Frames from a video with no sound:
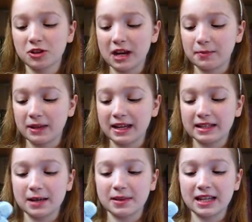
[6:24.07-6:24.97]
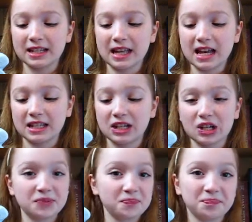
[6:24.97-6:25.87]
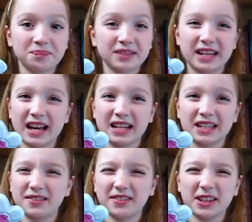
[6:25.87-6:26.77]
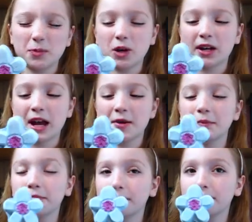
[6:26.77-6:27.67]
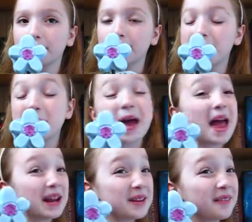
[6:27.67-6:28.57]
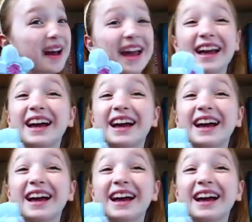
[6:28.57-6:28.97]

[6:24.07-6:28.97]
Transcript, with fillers: tried to plant some of these last year yeah, it didn't really work out. But anyway,